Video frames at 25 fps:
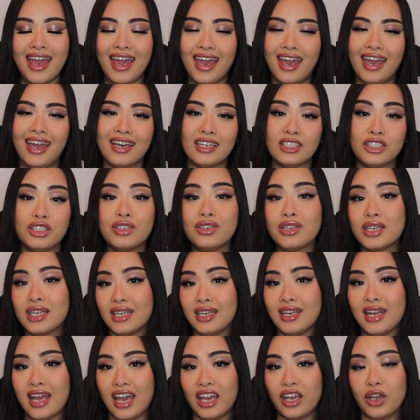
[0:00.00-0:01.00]
and to
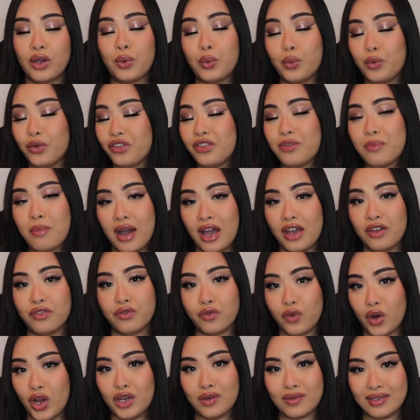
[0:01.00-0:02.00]
connect with my
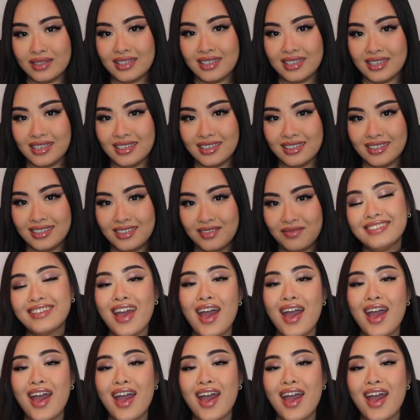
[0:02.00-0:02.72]
fragrances.